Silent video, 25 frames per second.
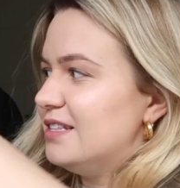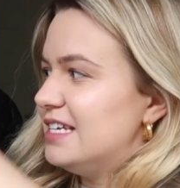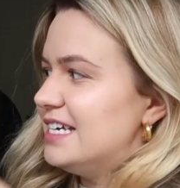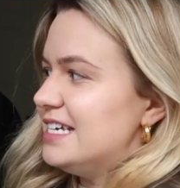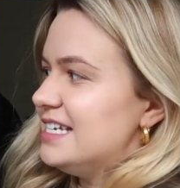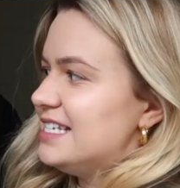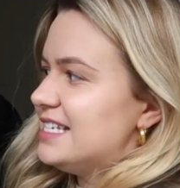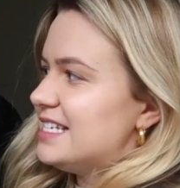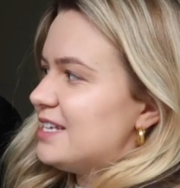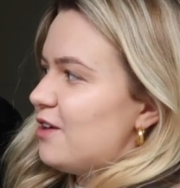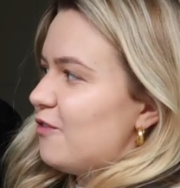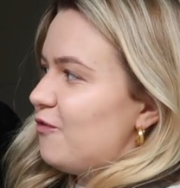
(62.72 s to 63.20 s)

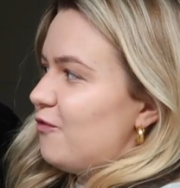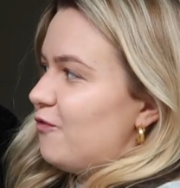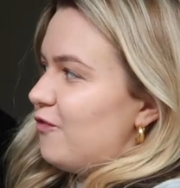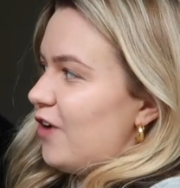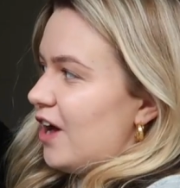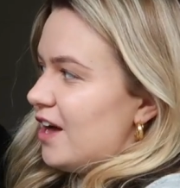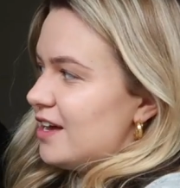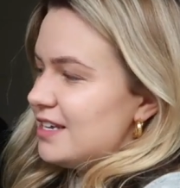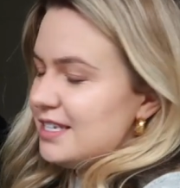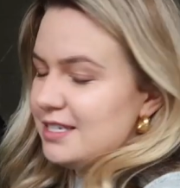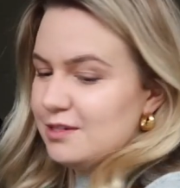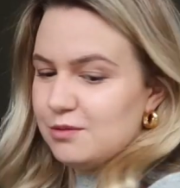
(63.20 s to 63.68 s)
this
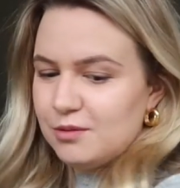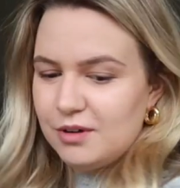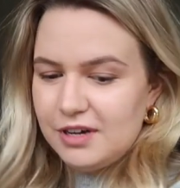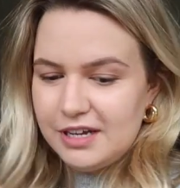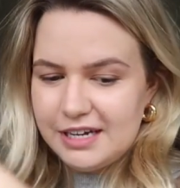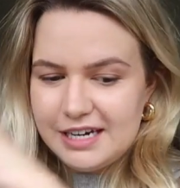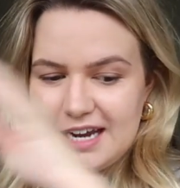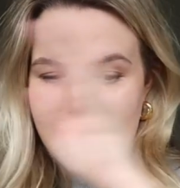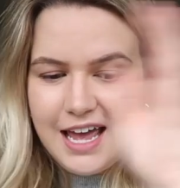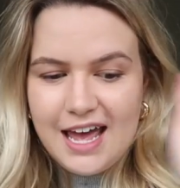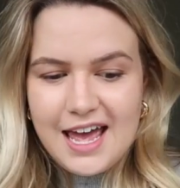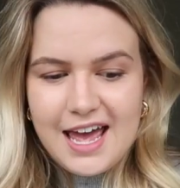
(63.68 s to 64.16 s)
first
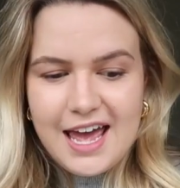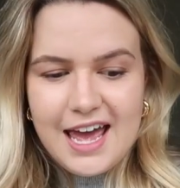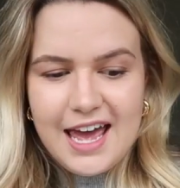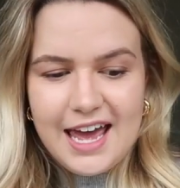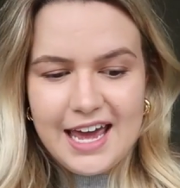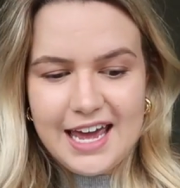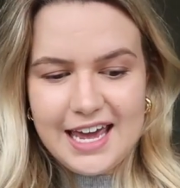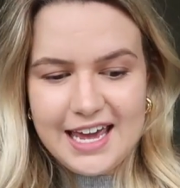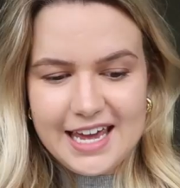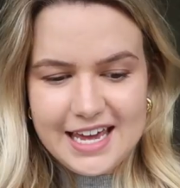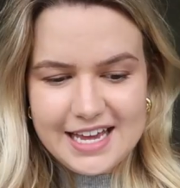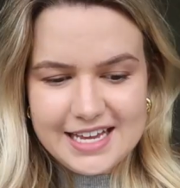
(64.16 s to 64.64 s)
one
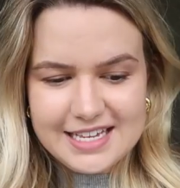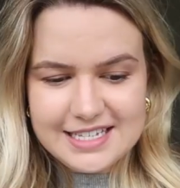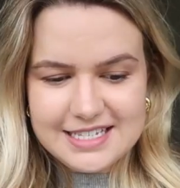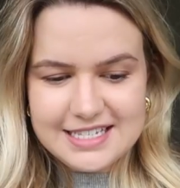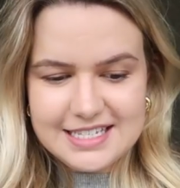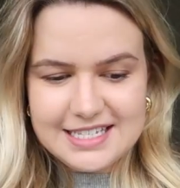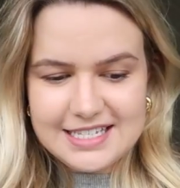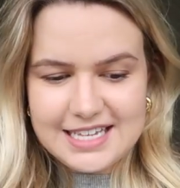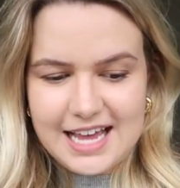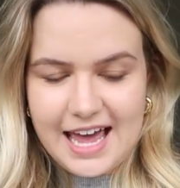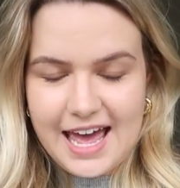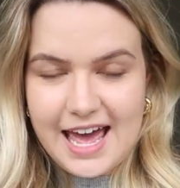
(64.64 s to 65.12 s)

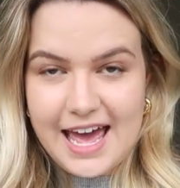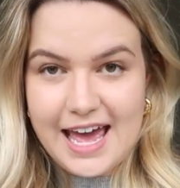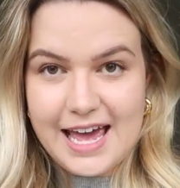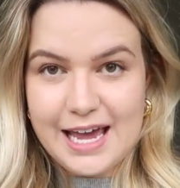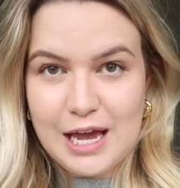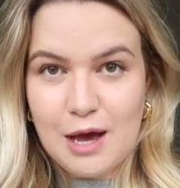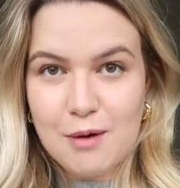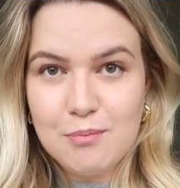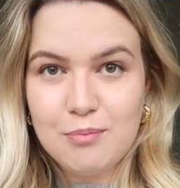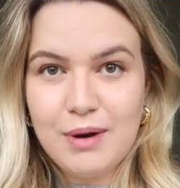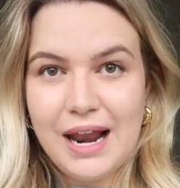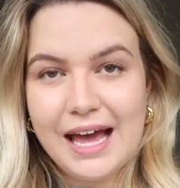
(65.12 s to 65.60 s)
is
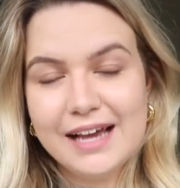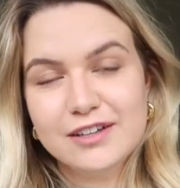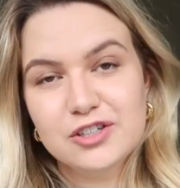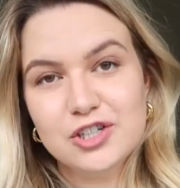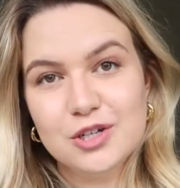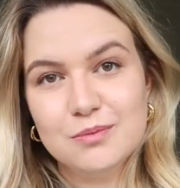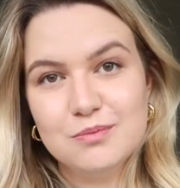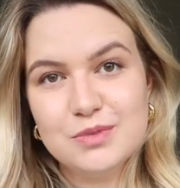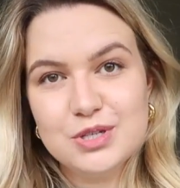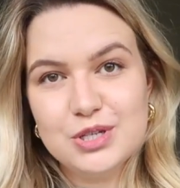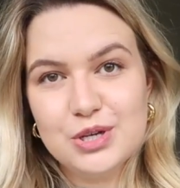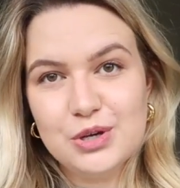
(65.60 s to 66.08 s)
a black
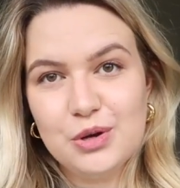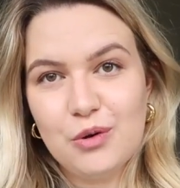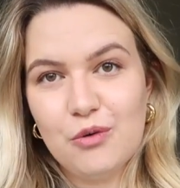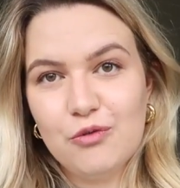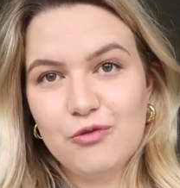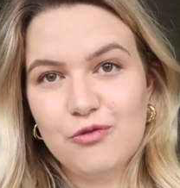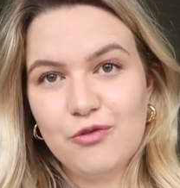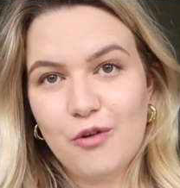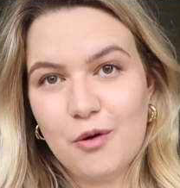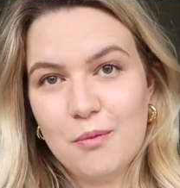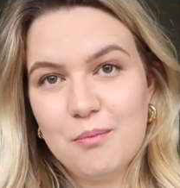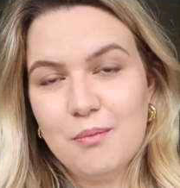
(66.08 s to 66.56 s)
jumpsuit
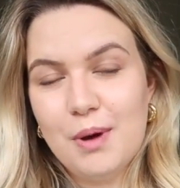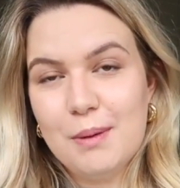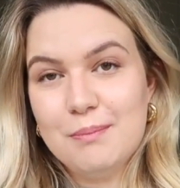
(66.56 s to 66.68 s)
from